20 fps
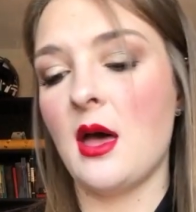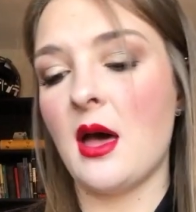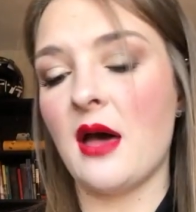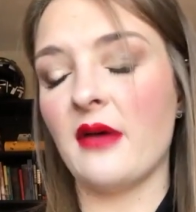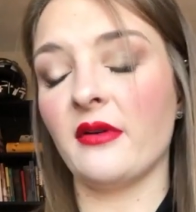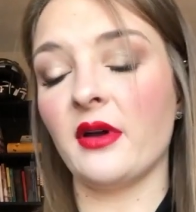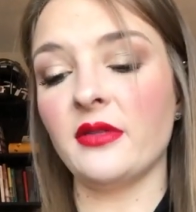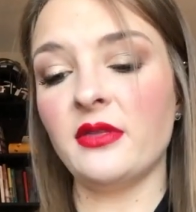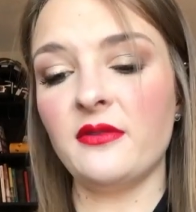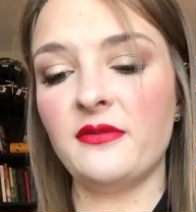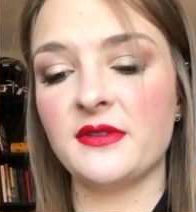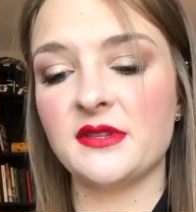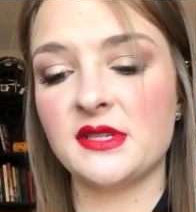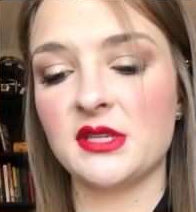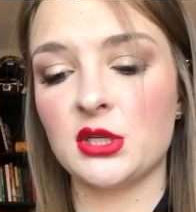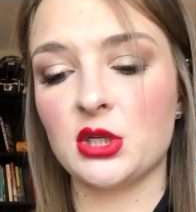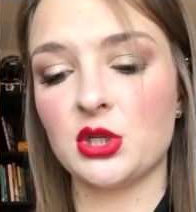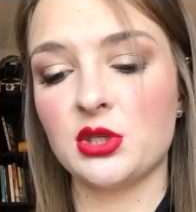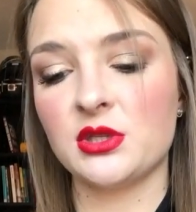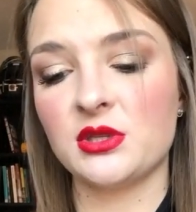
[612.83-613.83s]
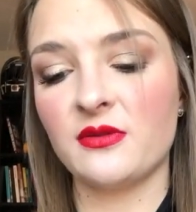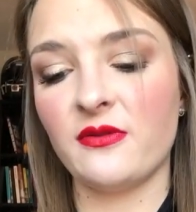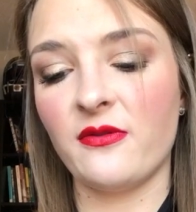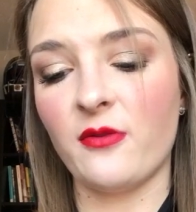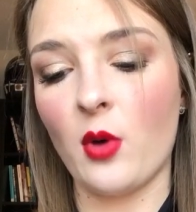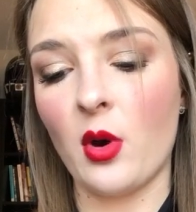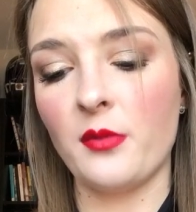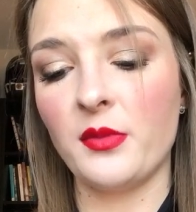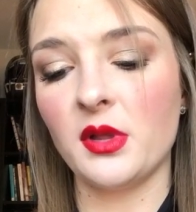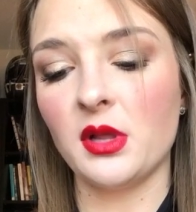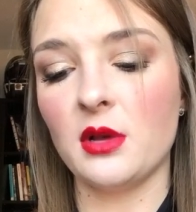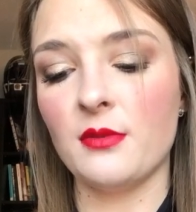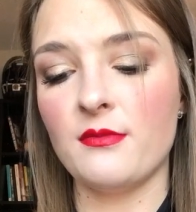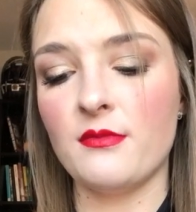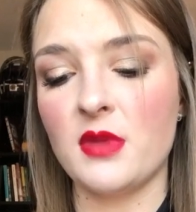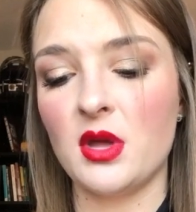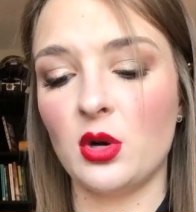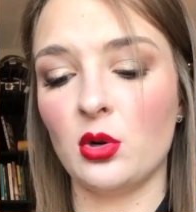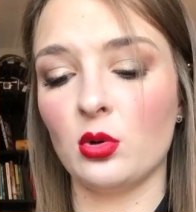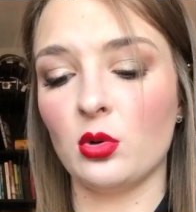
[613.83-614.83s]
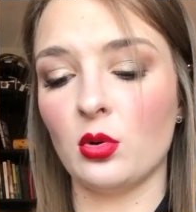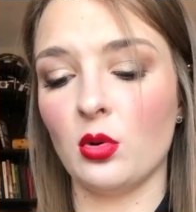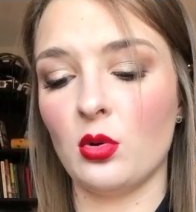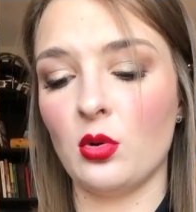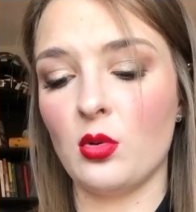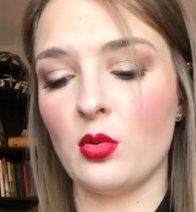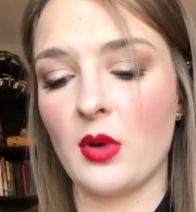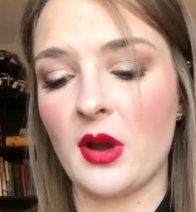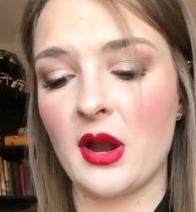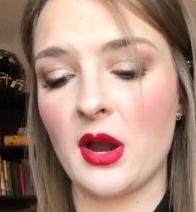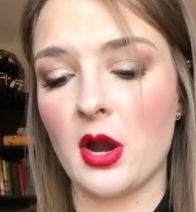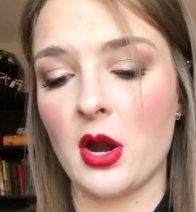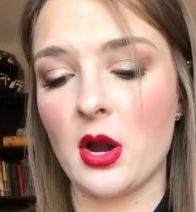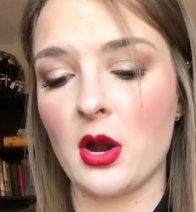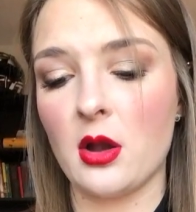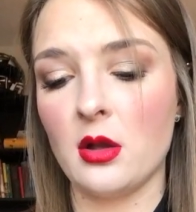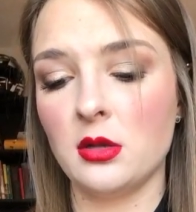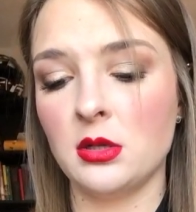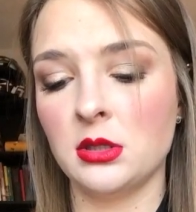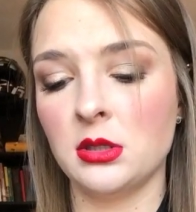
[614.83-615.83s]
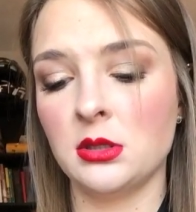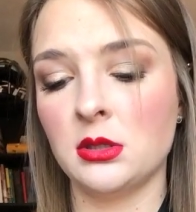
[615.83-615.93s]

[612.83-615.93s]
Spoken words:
I've got the Physicians Formula Mineral Wear